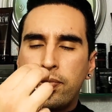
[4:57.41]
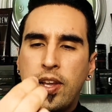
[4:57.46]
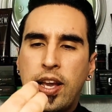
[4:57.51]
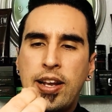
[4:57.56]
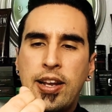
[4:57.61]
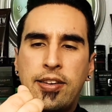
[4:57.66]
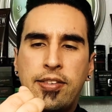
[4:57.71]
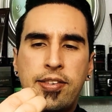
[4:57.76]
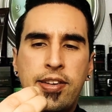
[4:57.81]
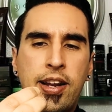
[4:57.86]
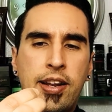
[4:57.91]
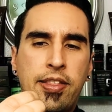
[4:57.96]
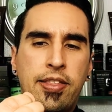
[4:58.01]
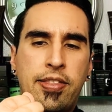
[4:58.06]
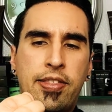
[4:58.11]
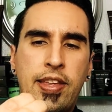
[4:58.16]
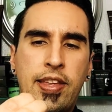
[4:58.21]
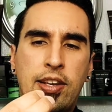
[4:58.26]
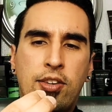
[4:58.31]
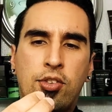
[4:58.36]
And it's not
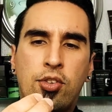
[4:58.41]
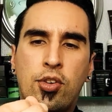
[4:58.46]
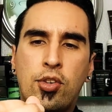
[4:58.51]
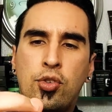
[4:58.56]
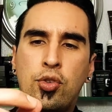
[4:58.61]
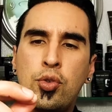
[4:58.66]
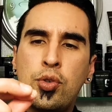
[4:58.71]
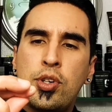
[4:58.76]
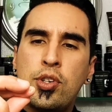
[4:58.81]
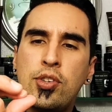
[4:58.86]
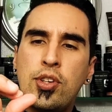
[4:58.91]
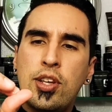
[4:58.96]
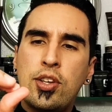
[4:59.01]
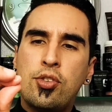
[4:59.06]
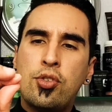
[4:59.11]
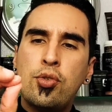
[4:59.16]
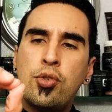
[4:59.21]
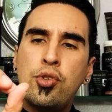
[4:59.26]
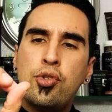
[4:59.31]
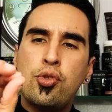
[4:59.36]
thick. So as soon as
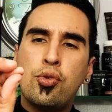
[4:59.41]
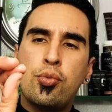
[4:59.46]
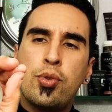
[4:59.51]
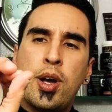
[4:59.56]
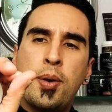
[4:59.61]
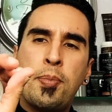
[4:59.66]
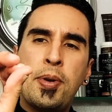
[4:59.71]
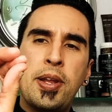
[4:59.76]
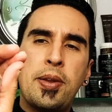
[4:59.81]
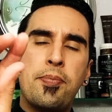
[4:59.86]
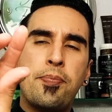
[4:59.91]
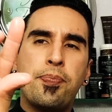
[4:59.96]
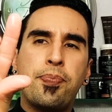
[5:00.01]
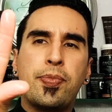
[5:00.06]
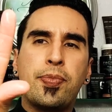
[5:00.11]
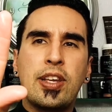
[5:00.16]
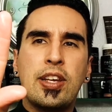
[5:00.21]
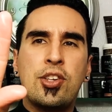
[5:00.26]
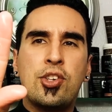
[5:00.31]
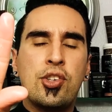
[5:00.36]
as soon as you rub it,
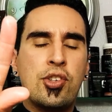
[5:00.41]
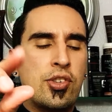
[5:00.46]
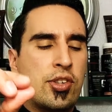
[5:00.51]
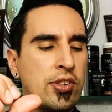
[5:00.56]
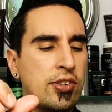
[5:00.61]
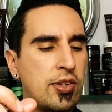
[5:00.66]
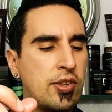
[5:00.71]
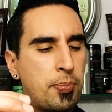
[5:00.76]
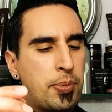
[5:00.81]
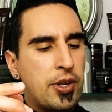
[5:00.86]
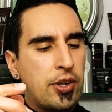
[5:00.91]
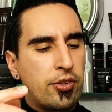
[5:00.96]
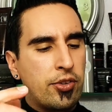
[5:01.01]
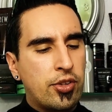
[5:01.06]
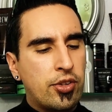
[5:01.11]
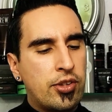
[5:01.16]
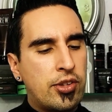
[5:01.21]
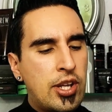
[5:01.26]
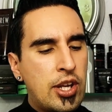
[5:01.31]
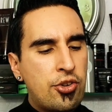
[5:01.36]
it just disappears.
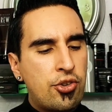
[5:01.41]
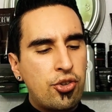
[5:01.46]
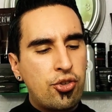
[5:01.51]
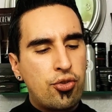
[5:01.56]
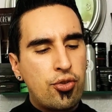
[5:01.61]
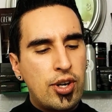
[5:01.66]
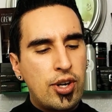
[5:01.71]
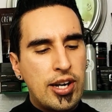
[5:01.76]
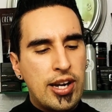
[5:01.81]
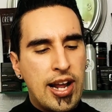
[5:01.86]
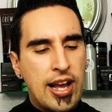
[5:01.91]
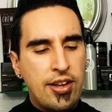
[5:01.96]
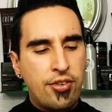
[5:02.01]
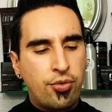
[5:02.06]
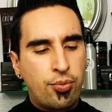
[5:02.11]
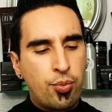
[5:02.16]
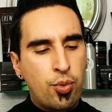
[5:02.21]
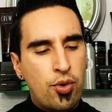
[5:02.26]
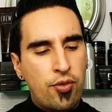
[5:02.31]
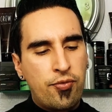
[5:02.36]
So the texture is really
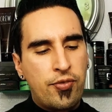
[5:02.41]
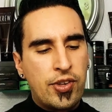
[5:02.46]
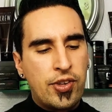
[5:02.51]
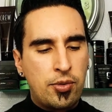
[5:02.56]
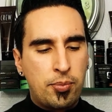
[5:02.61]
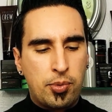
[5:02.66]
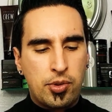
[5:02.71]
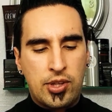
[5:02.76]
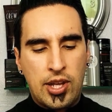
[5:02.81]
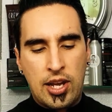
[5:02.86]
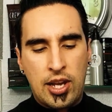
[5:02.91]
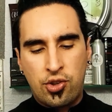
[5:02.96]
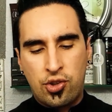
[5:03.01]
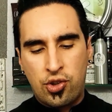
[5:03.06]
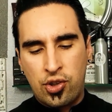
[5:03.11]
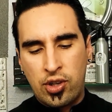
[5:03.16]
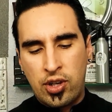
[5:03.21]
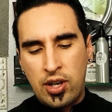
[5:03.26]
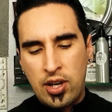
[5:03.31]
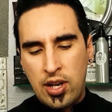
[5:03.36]
nice, real invisible
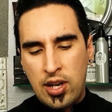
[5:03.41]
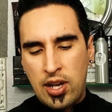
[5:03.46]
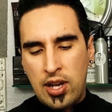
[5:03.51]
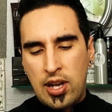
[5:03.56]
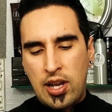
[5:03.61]
texture.